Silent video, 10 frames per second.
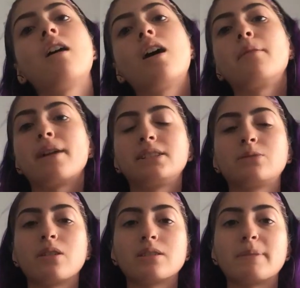I might as
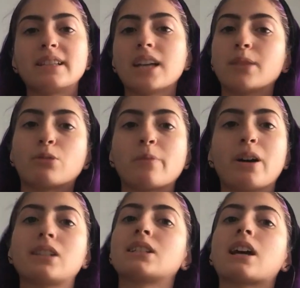well spend 10 more
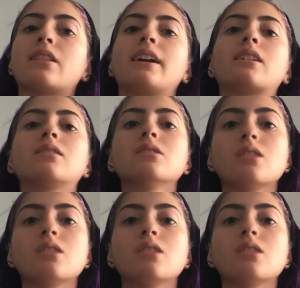bucks and get like